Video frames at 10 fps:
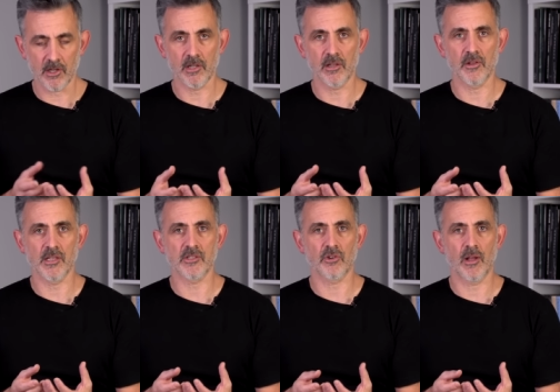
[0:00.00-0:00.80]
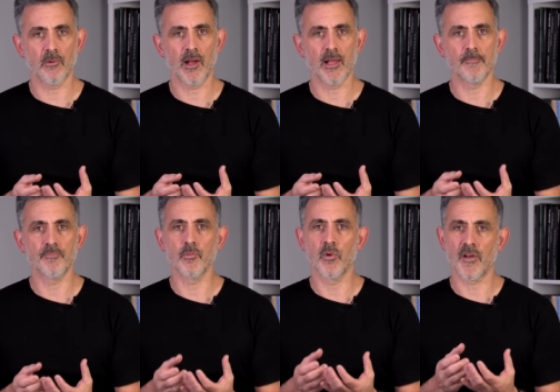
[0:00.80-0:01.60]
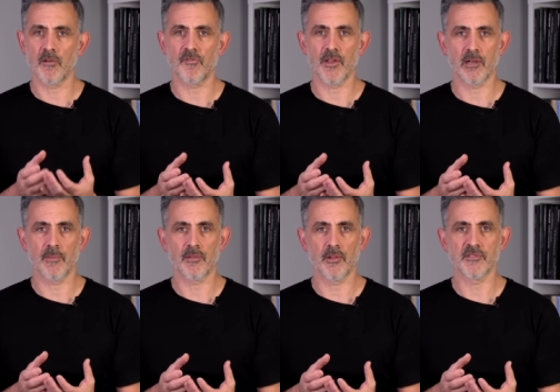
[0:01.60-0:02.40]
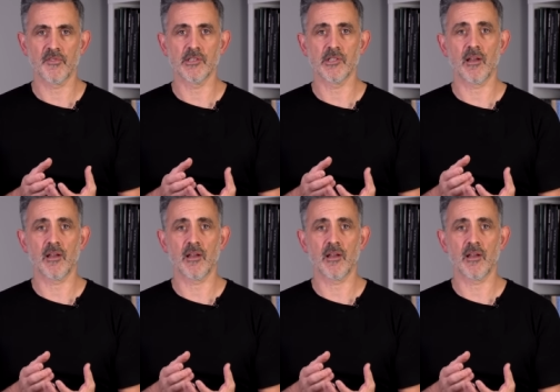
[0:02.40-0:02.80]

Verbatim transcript: I can do this straight away without thinking about those things you